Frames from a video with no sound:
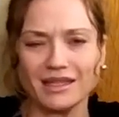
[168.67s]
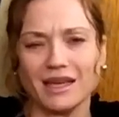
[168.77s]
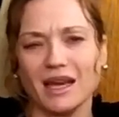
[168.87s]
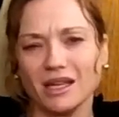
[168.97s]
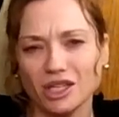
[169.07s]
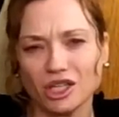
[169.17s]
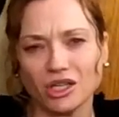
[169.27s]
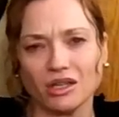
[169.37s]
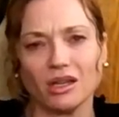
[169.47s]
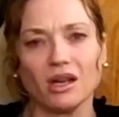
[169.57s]

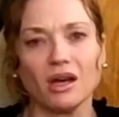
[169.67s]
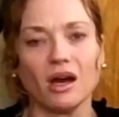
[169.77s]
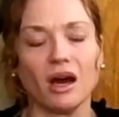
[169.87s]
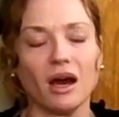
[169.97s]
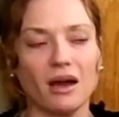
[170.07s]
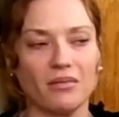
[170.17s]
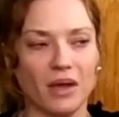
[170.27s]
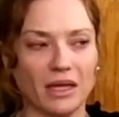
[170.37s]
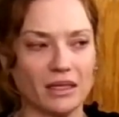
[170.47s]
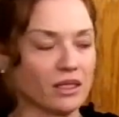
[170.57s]
tension.
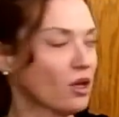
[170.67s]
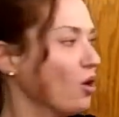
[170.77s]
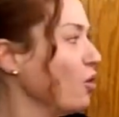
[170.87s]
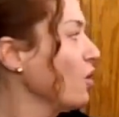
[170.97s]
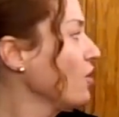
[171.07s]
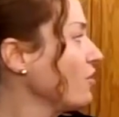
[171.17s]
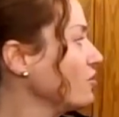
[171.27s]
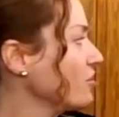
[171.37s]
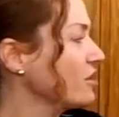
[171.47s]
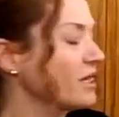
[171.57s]
And so
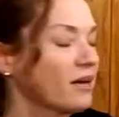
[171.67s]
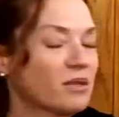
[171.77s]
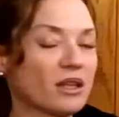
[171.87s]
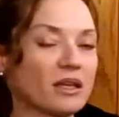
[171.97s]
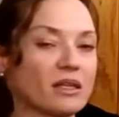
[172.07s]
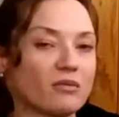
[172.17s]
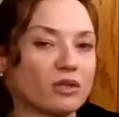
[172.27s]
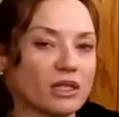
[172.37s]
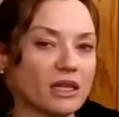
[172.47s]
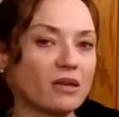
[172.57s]
those are the types of things that
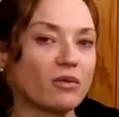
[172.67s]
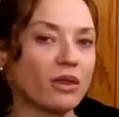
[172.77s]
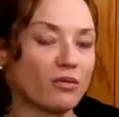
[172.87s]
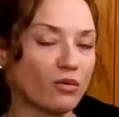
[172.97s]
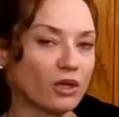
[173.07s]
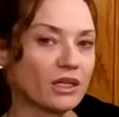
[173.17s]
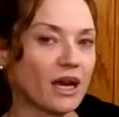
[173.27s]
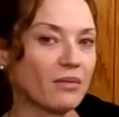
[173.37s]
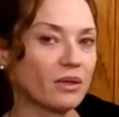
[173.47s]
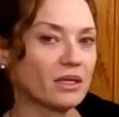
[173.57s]
we'll see when the wood
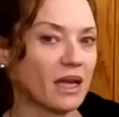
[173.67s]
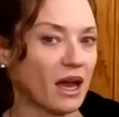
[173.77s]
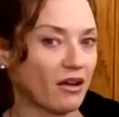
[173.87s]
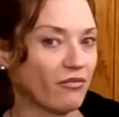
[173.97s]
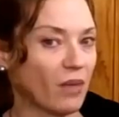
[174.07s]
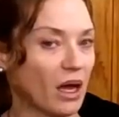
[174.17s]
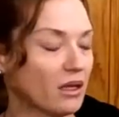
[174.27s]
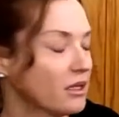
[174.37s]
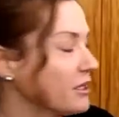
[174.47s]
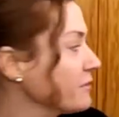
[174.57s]
type is out of
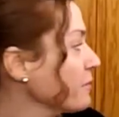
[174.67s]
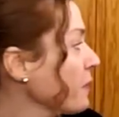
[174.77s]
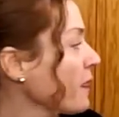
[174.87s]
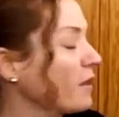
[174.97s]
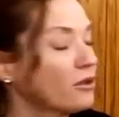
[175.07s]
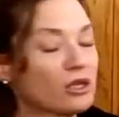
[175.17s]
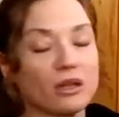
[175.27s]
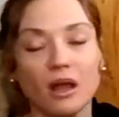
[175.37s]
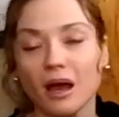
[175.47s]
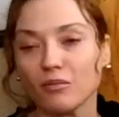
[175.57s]
balance. There's a
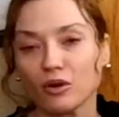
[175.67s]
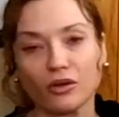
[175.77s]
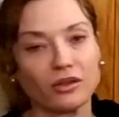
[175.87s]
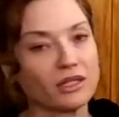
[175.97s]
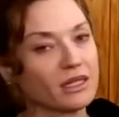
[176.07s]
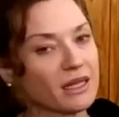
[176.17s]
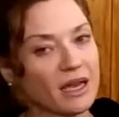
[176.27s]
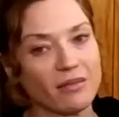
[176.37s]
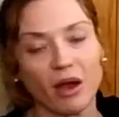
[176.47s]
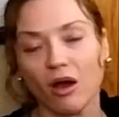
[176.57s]
lot more to
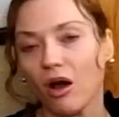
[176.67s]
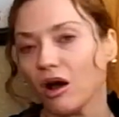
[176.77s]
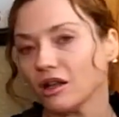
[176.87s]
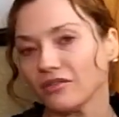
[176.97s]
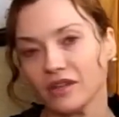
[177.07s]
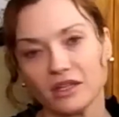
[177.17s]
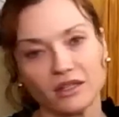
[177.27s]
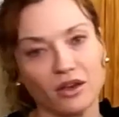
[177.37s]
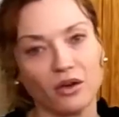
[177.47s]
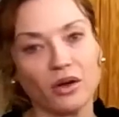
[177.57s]
say about all of these.
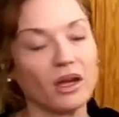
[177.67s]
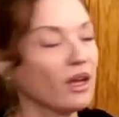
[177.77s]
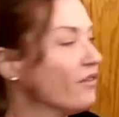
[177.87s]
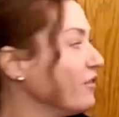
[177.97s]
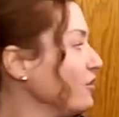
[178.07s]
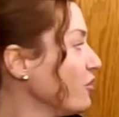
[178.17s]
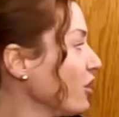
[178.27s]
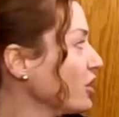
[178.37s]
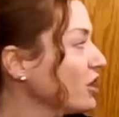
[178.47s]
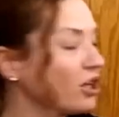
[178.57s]
So if you
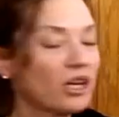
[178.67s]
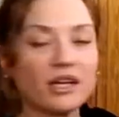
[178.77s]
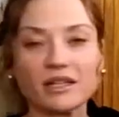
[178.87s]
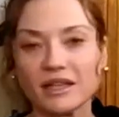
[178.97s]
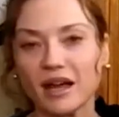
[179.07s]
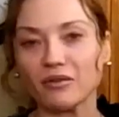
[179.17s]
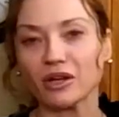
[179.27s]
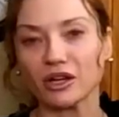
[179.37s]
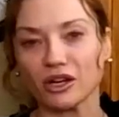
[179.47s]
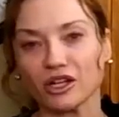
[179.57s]
are curious, I
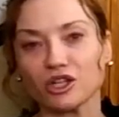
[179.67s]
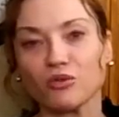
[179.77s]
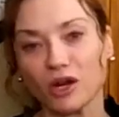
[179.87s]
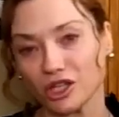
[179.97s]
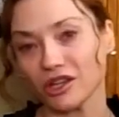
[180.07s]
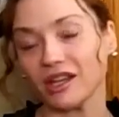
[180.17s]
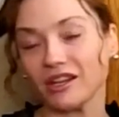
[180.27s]
would encourage you watching the